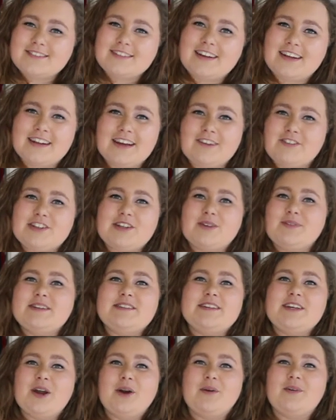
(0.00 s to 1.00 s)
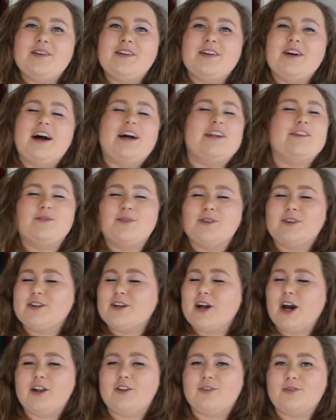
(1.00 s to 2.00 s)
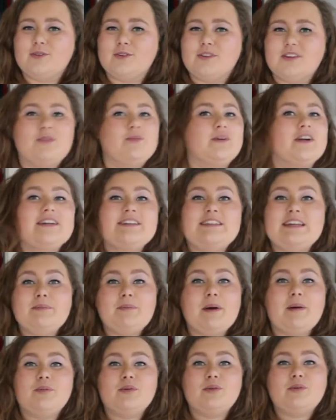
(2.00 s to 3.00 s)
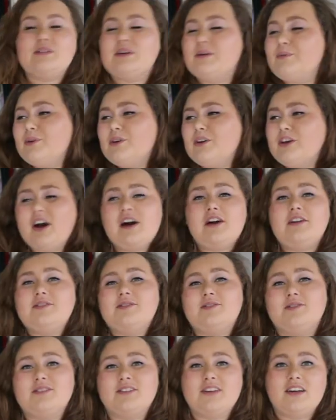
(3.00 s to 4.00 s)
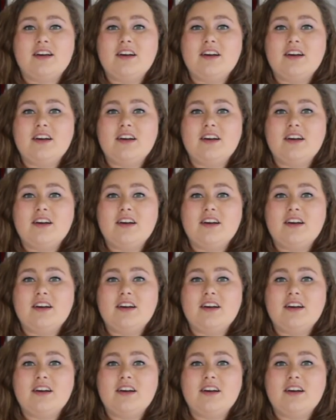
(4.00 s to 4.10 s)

And every time I see Owen, I just want cuddles. And when I see Pebbles, I want cuddles.